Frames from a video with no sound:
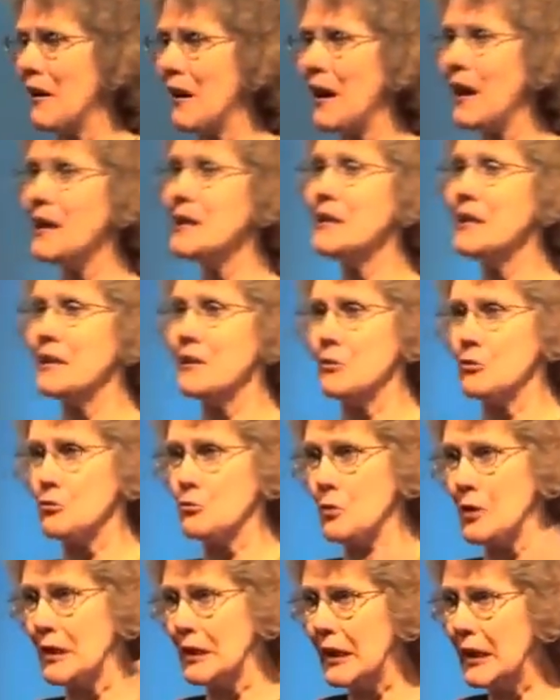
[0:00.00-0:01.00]
I didn't
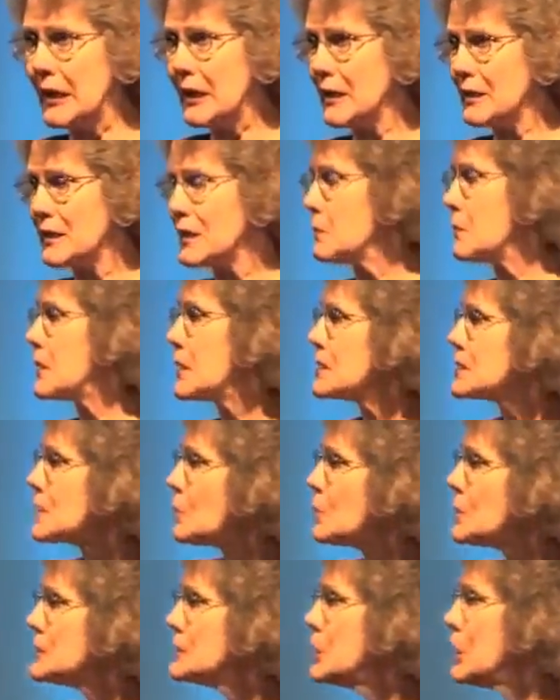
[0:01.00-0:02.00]
drink anything because I
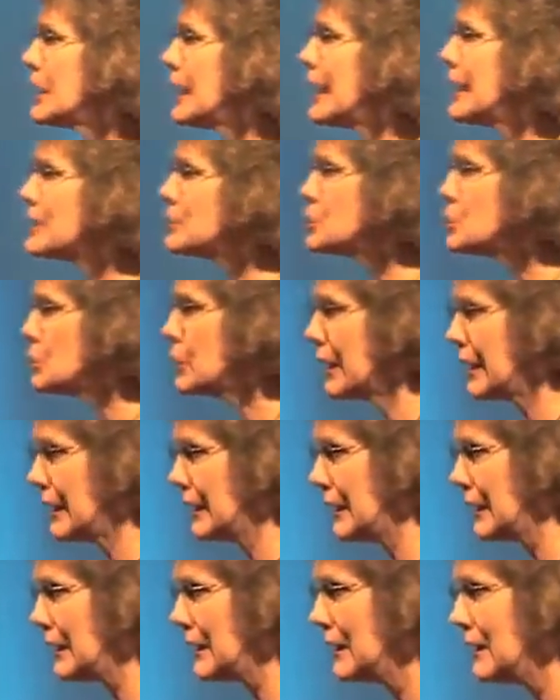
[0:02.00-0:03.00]
was not
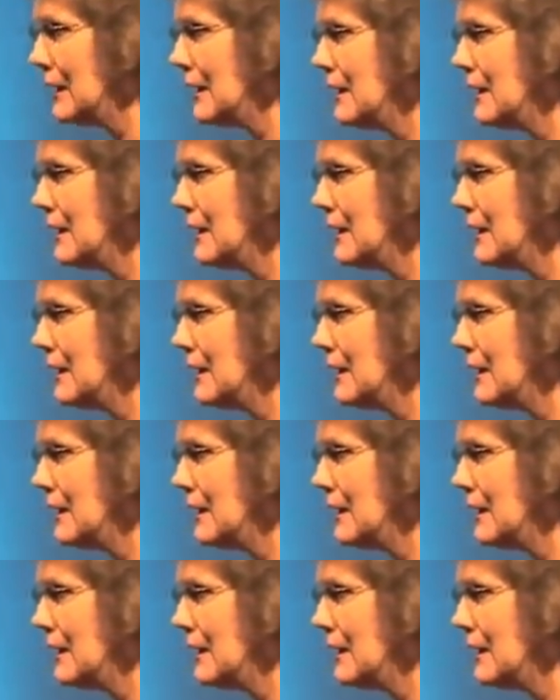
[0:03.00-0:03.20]
educated.